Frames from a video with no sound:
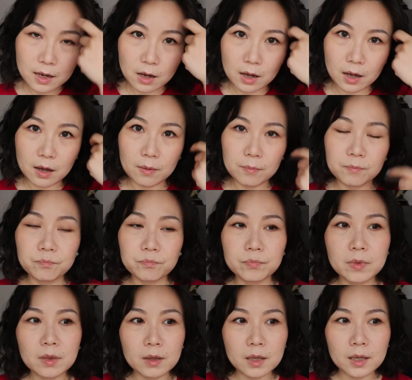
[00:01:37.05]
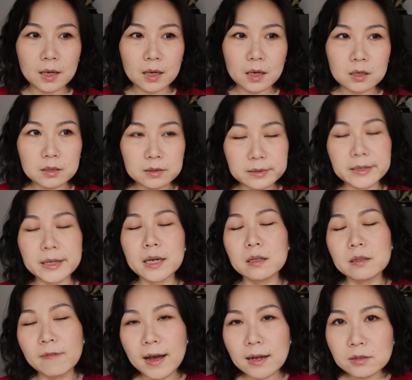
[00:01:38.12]
The
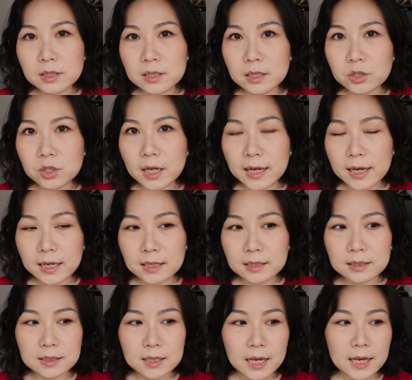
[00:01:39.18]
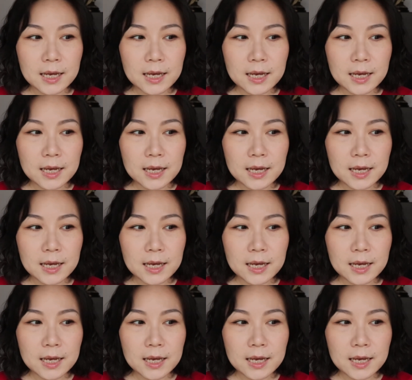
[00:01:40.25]
advantage is